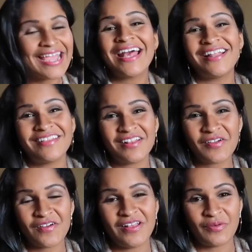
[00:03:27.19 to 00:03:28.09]
I had a little
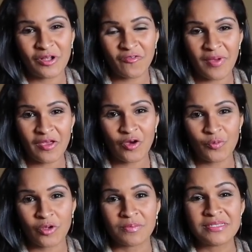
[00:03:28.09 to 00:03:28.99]
girl in one of my
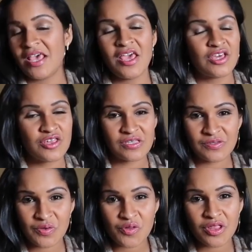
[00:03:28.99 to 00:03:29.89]
homerooms.
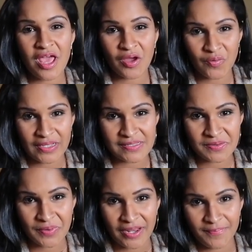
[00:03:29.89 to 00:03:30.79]
She's usually a great
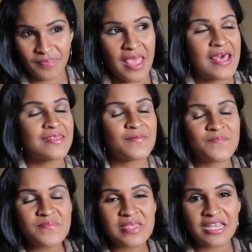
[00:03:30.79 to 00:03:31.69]
student. The
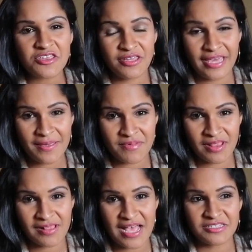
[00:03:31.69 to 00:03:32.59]
minute she came to
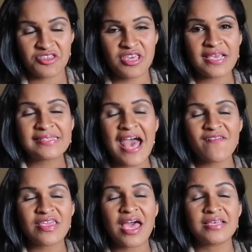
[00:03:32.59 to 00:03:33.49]
the class, she is
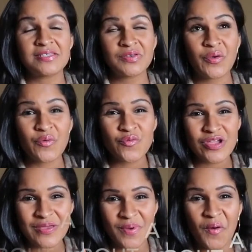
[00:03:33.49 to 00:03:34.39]
having a
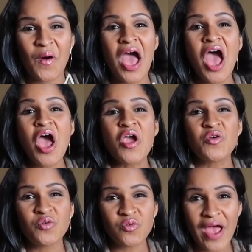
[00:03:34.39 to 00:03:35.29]
screamo,
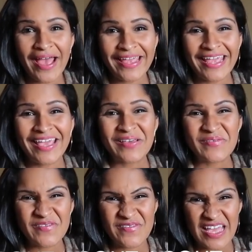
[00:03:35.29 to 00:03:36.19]
crying
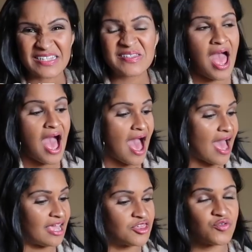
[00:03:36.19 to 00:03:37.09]
fit.
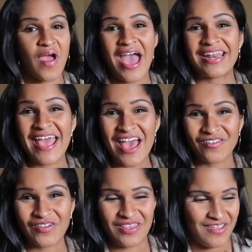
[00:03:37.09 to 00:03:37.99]
I tried
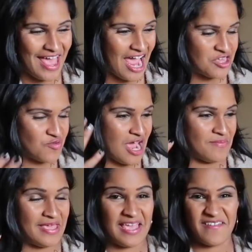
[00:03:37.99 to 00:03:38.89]
everything. I
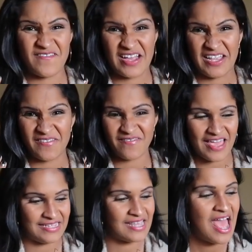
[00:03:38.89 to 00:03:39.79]
tried making a funny
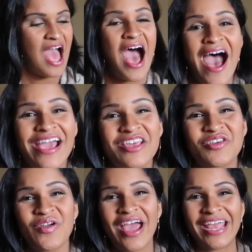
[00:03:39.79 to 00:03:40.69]
face. I
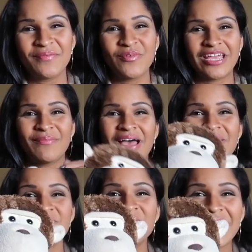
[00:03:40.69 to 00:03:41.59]
tried bringing
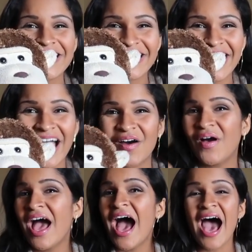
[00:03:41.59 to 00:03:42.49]
my monkey
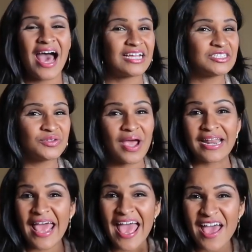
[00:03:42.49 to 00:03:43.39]
out. I
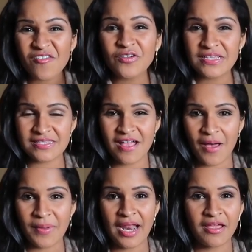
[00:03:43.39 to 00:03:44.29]
tried every
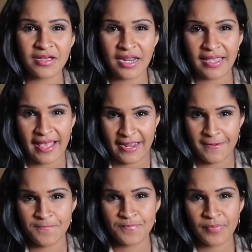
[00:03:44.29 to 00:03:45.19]
stop and I couldn't get
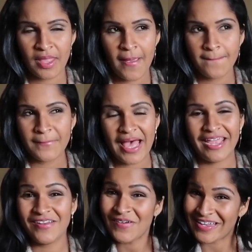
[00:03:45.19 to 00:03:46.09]
it. But
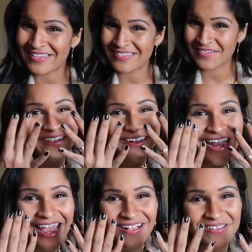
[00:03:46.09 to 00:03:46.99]
I noticed her
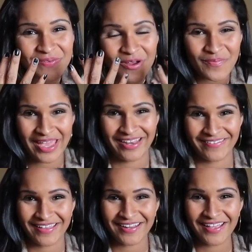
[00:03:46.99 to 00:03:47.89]
nails were
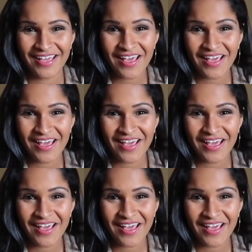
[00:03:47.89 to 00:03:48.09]
painted.